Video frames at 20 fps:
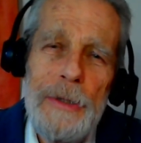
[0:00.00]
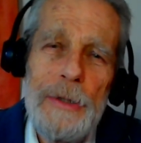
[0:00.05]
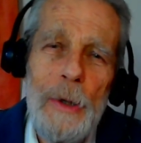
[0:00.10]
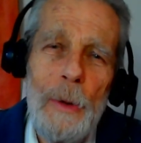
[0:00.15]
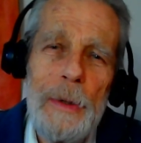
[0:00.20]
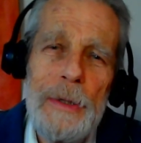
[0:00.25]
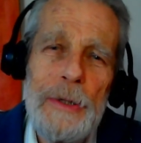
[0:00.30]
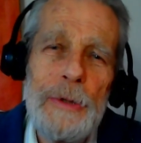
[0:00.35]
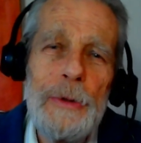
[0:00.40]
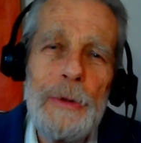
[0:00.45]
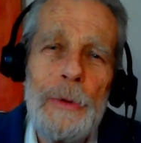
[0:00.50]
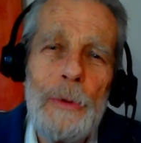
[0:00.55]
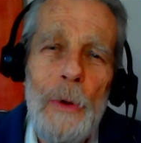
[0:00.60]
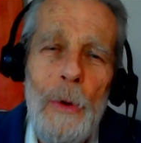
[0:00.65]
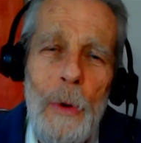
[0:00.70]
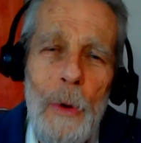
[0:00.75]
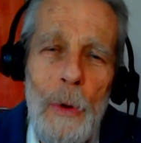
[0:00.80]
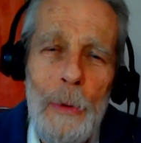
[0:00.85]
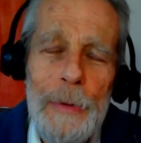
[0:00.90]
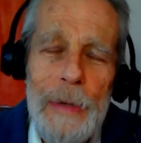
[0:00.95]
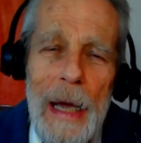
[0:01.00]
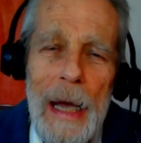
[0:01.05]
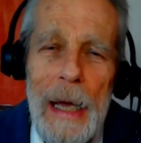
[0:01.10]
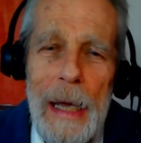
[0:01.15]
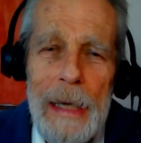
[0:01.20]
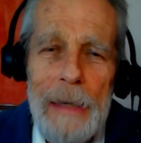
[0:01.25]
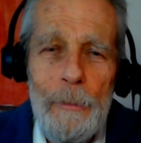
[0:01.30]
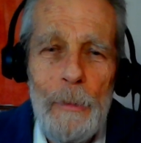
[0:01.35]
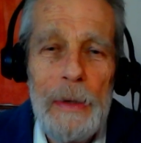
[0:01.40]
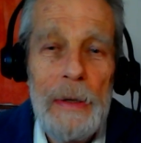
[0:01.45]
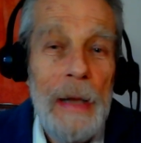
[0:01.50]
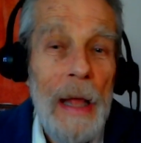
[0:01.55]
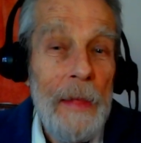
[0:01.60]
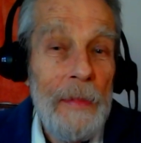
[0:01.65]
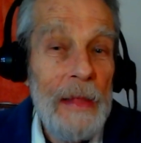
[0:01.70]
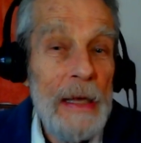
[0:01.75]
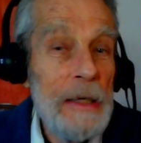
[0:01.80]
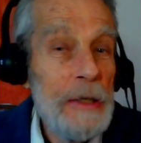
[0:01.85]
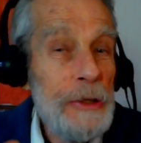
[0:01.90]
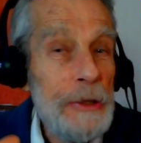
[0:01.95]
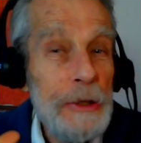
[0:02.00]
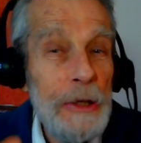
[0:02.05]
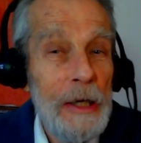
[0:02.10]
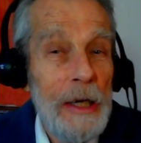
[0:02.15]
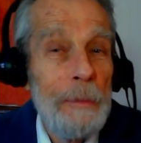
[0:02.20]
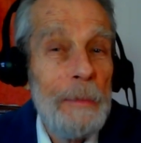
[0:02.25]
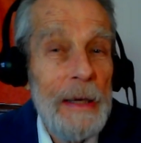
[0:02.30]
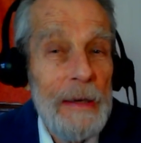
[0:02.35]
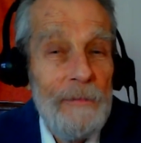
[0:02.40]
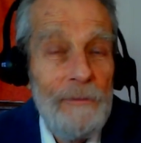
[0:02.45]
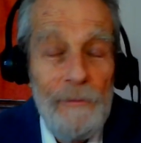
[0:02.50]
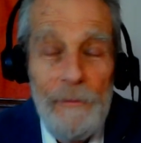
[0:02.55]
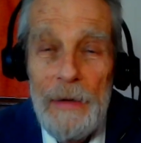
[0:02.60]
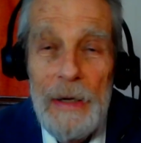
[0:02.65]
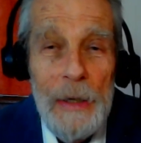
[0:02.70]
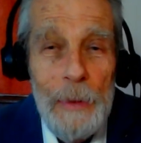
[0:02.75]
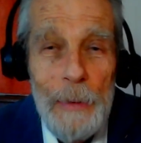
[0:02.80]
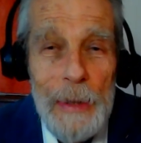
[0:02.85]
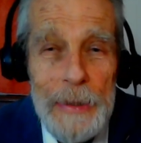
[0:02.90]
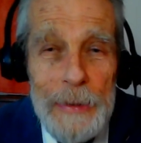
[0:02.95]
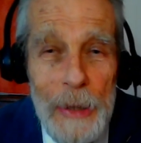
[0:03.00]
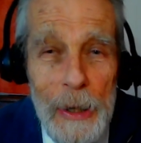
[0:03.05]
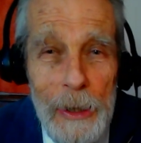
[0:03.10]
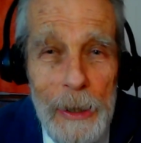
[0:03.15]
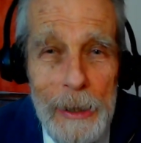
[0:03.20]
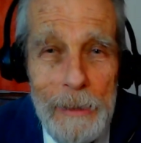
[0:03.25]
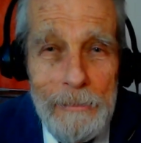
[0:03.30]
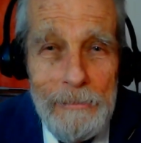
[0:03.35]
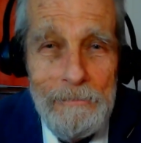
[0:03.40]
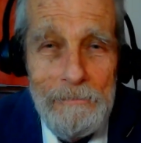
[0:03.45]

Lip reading: so it's 2009 when they should have been free to return.